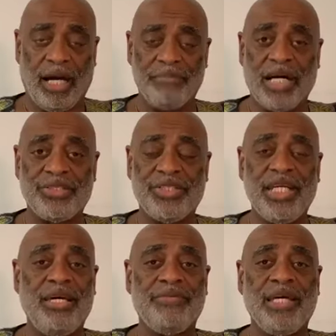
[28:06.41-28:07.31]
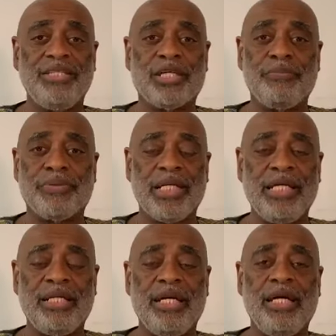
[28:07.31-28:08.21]
I'm not seeing things
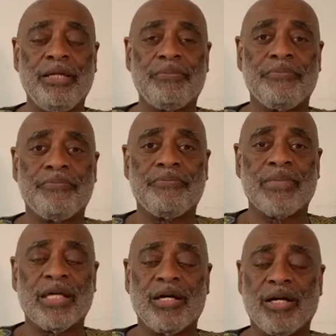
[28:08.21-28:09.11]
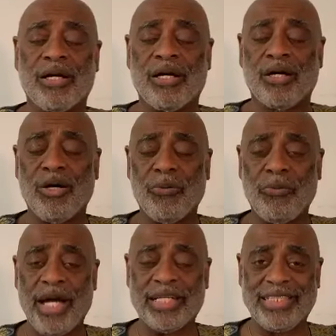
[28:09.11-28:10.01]
completely
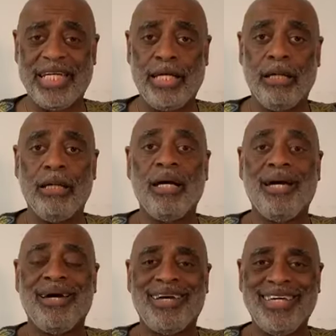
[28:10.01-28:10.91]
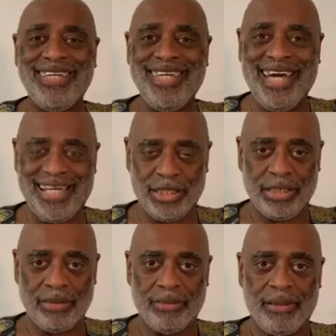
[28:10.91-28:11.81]
correctly
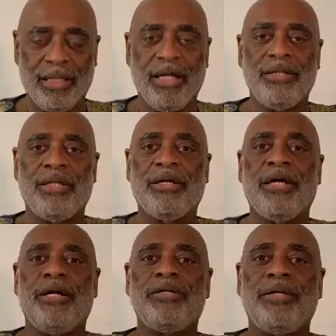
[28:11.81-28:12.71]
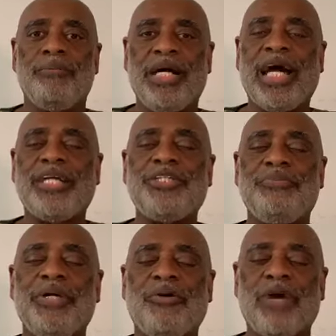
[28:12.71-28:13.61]
yet. But I
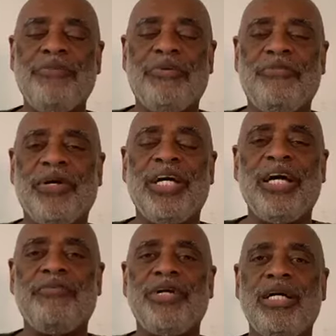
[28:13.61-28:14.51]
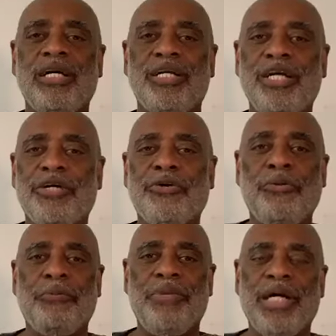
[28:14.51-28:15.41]
should be grateful for every
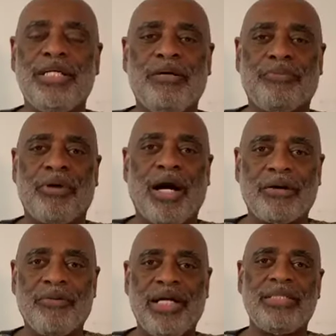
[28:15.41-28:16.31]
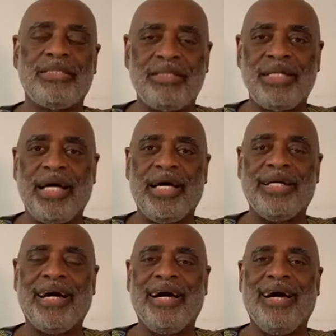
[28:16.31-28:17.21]
little bit of progress
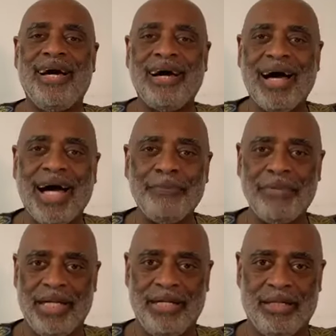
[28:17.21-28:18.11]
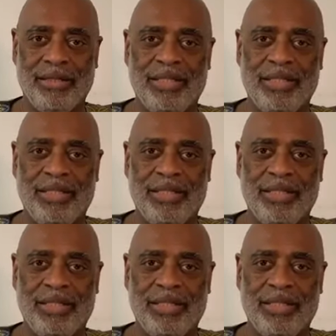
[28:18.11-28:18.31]
that I make.